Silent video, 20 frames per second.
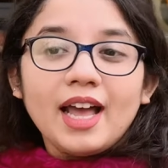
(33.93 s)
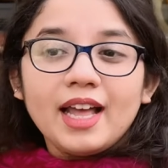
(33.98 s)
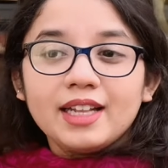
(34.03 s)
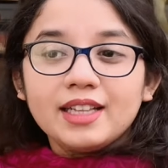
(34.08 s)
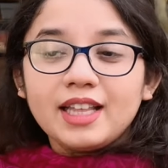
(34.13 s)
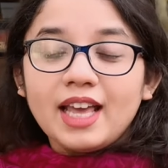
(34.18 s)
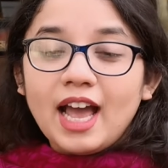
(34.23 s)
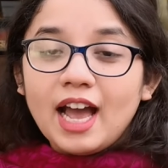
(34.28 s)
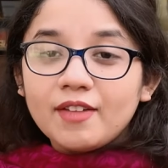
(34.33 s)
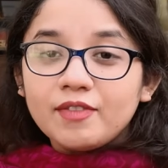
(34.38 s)

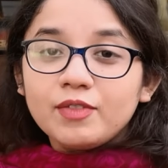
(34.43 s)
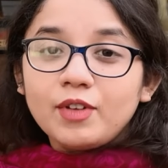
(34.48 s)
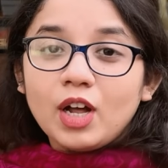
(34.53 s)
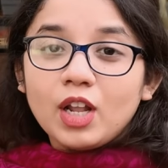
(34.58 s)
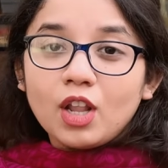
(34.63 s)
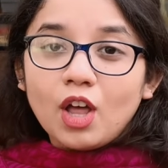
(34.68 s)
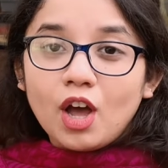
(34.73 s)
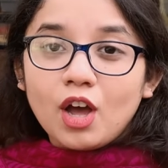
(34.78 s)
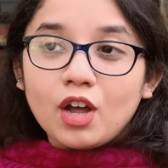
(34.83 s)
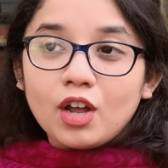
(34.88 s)
they have a
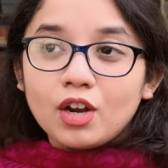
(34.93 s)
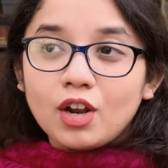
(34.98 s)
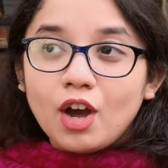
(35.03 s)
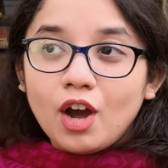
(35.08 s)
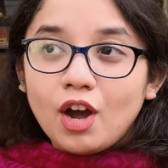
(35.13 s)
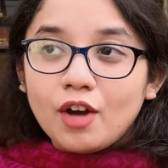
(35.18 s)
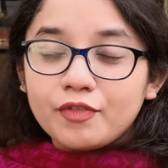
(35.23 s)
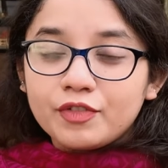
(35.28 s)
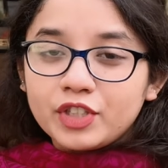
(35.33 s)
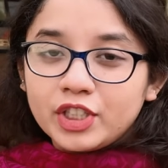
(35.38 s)
lot
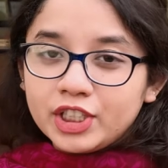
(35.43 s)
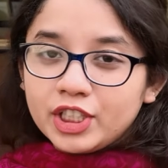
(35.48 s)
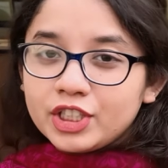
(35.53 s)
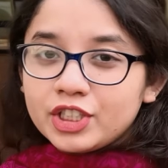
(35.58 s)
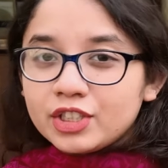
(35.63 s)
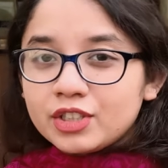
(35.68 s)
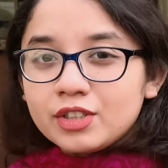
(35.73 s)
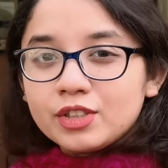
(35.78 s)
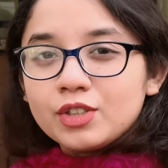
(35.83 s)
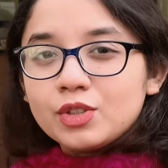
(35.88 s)
of
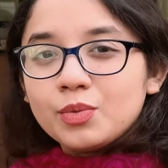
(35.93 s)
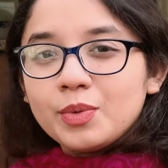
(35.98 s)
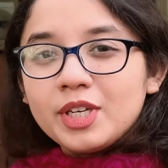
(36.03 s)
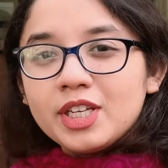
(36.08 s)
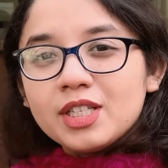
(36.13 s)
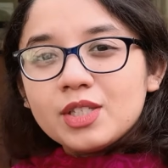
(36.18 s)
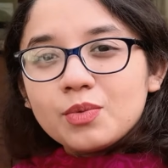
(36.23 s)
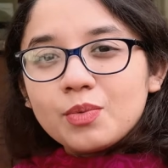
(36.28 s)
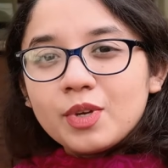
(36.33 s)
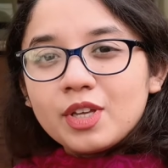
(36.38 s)
traditional
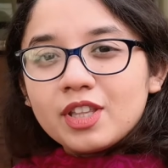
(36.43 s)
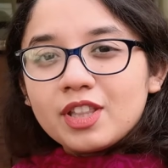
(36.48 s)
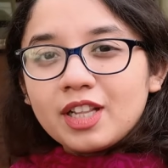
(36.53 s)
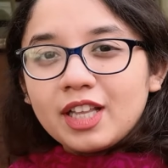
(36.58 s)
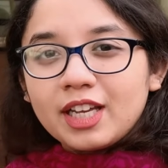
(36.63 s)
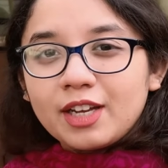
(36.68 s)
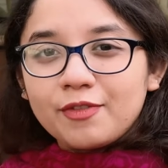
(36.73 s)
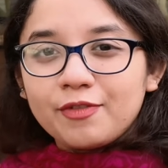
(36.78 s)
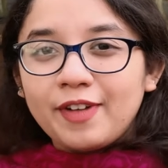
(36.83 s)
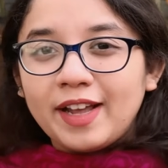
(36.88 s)
sweets with
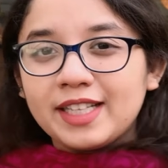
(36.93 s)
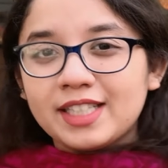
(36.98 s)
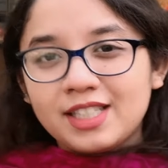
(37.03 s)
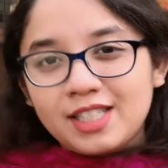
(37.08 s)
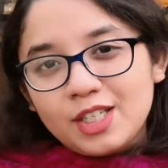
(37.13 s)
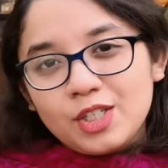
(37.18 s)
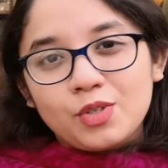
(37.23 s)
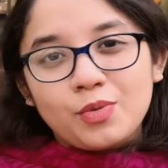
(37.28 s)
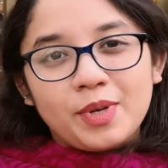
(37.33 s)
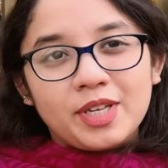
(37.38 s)
like a fancy
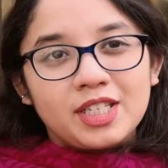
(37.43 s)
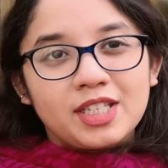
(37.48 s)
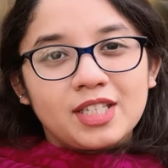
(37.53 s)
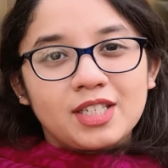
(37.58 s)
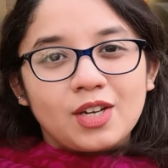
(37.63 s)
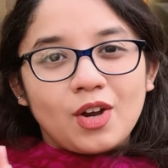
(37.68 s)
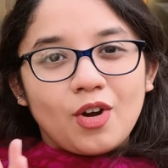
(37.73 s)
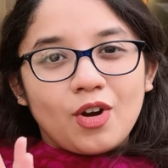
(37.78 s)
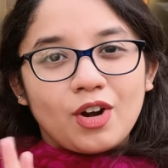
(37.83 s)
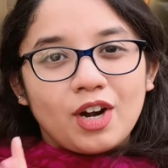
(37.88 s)
twist
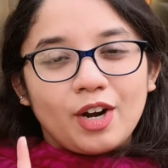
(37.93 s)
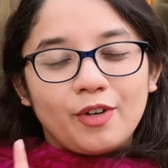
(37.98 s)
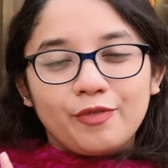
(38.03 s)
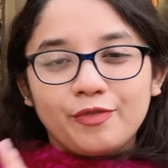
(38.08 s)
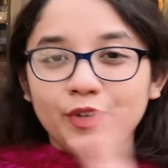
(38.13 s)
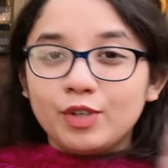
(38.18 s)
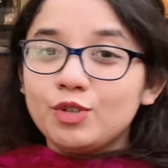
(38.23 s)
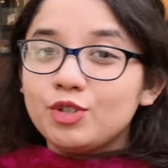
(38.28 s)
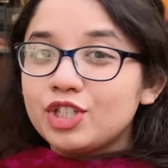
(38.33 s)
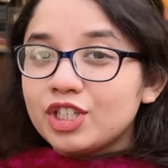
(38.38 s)
or a
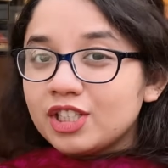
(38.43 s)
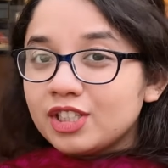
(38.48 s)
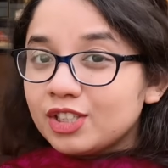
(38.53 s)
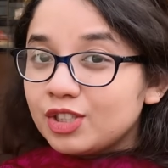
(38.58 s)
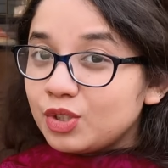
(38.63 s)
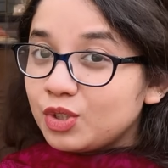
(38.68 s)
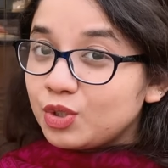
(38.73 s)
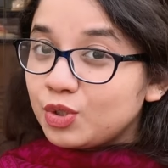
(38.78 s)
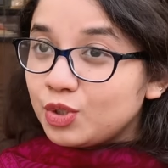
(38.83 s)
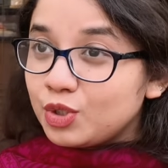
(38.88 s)
fusion
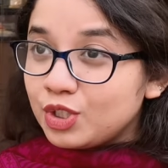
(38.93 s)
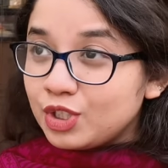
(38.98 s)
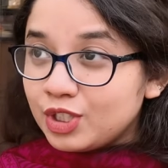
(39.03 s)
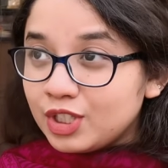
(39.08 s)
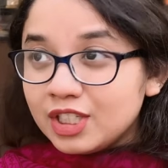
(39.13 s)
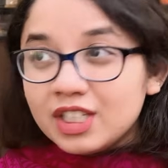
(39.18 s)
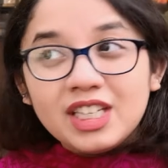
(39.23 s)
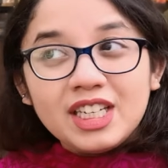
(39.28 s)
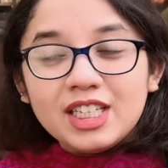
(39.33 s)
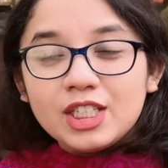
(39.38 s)

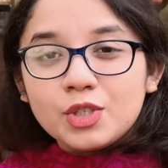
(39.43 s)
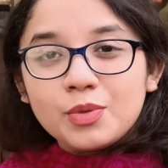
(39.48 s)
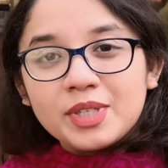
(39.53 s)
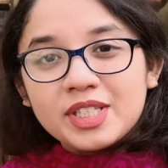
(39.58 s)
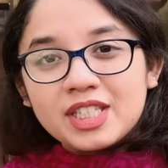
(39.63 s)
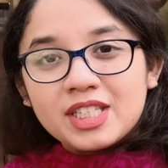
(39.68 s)
meat twisty.